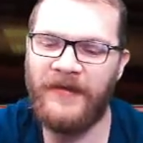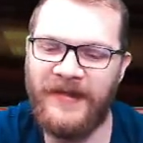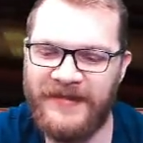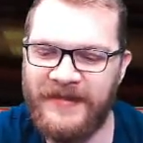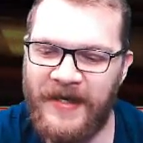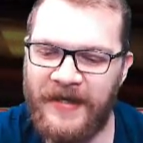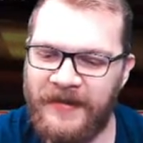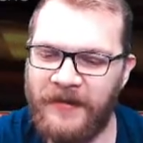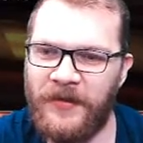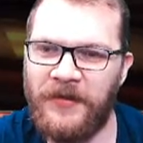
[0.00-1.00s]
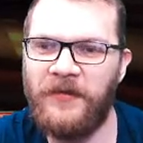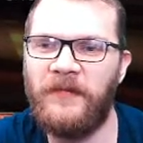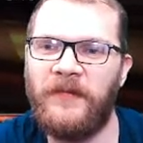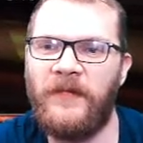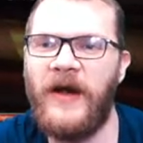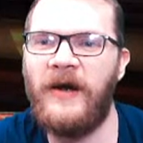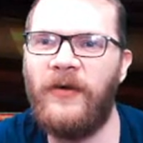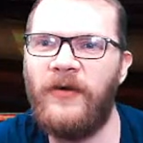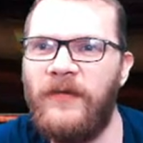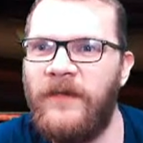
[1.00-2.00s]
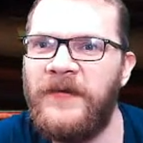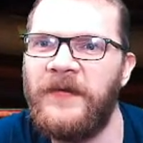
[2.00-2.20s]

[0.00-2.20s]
That's exactly what you are owed.